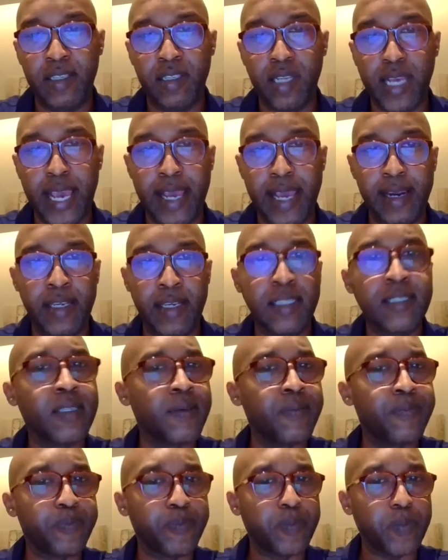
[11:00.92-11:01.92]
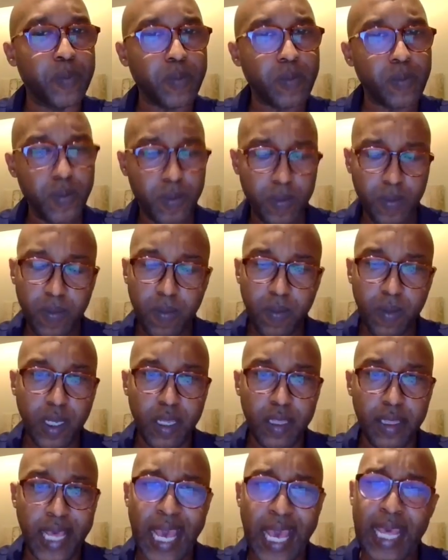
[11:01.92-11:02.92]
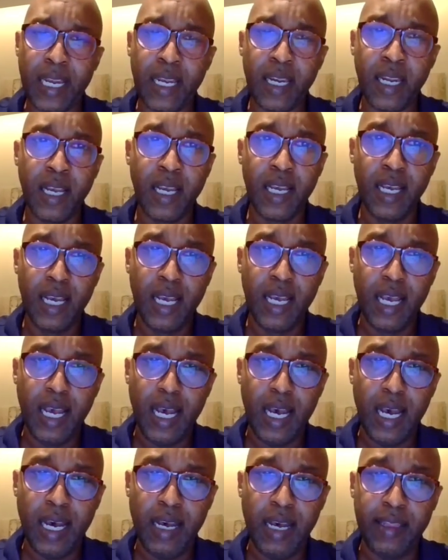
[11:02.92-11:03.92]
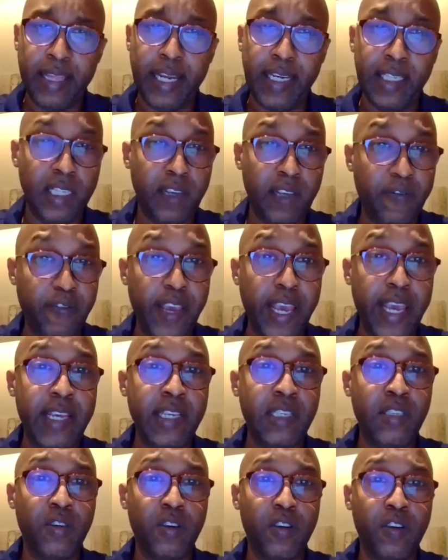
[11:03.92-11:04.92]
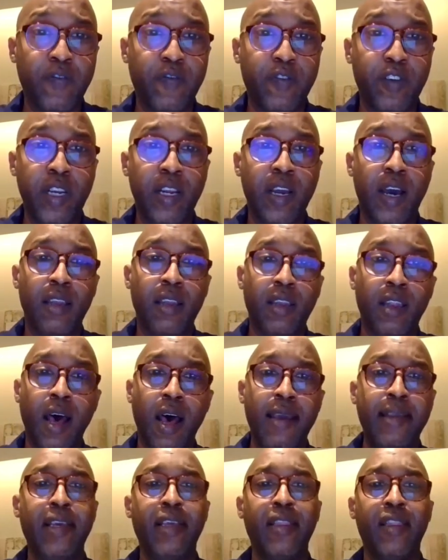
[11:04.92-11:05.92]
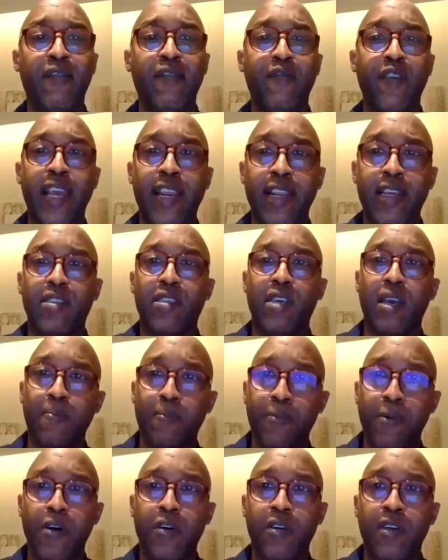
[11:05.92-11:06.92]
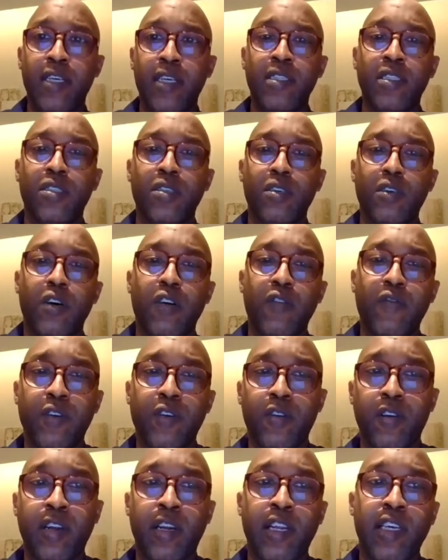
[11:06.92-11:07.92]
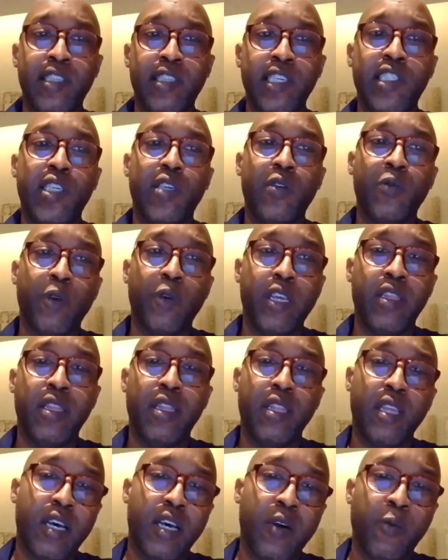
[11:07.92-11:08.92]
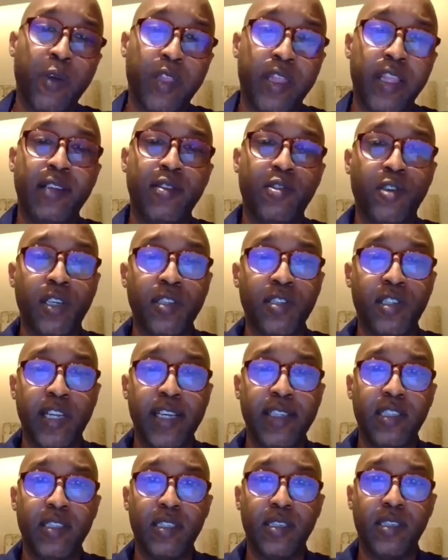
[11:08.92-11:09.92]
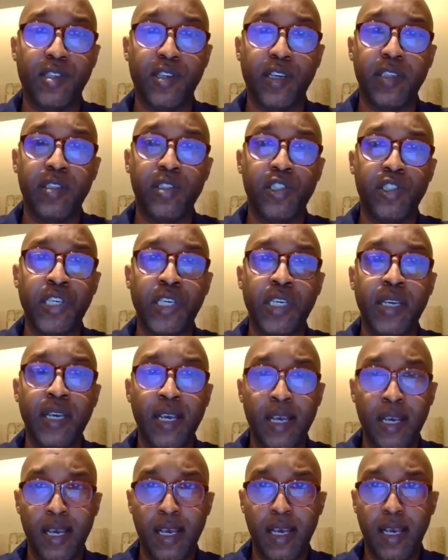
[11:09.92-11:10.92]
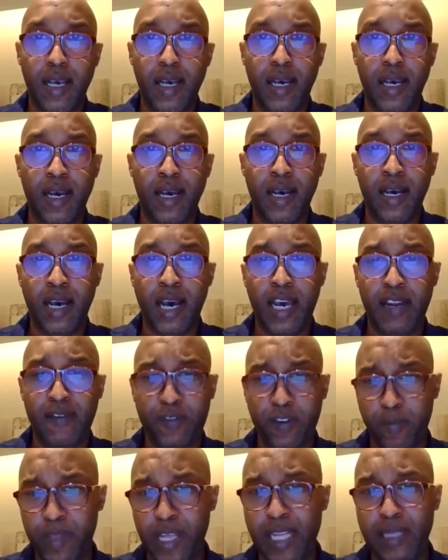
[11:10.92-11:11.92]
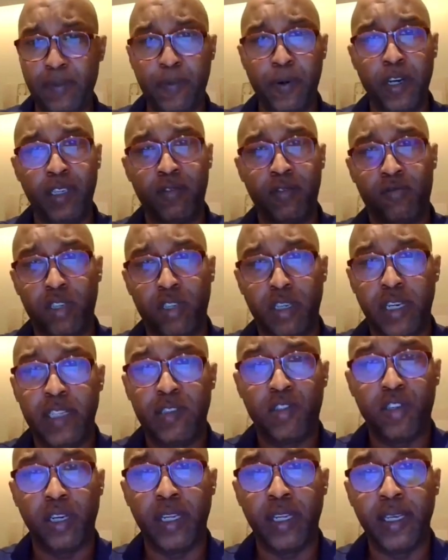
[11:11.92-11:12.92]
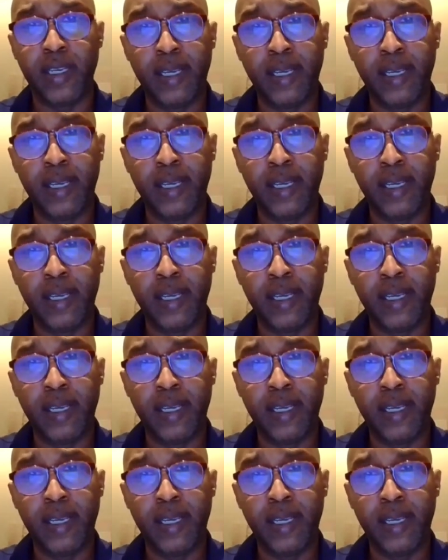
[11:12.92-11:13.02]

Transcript: areas. Then there is a phase of really aligning the various components of the organization with that translated strategy. And from that point, literally,